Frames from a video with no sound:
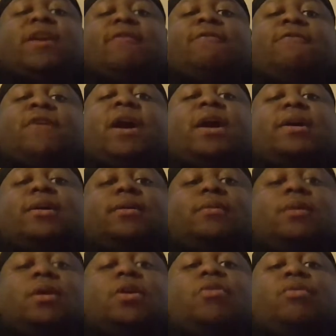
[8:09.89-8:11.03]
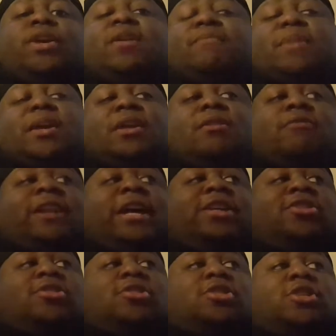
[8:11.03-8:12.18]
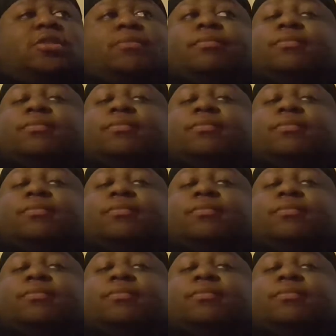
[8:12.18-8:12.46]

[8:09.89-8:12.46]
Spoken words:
can fuck. We can be in a relationship.